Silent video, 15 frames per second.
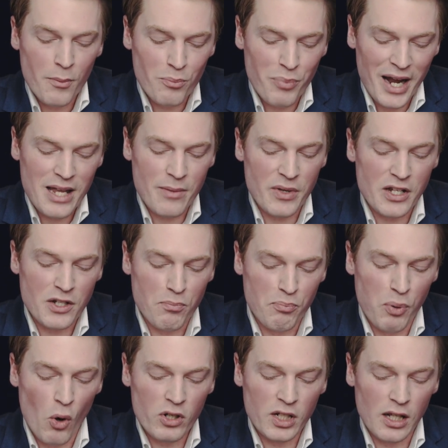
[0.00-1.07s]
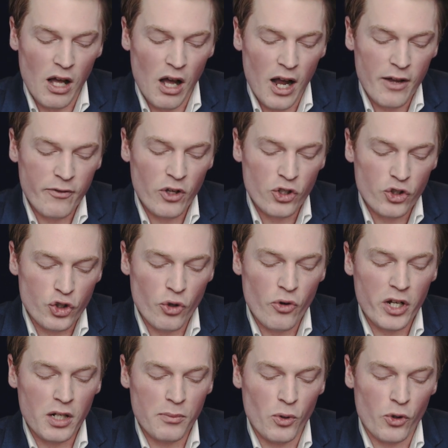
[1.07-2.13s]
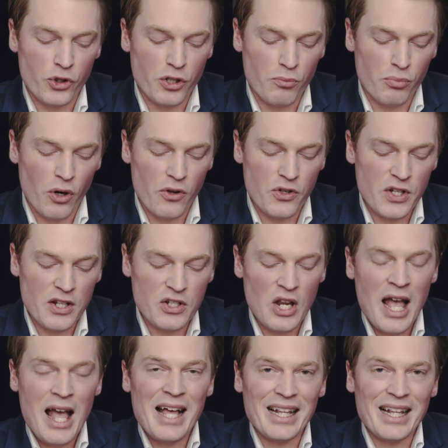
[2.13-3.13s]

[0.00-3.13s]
babies born alive during an abortion process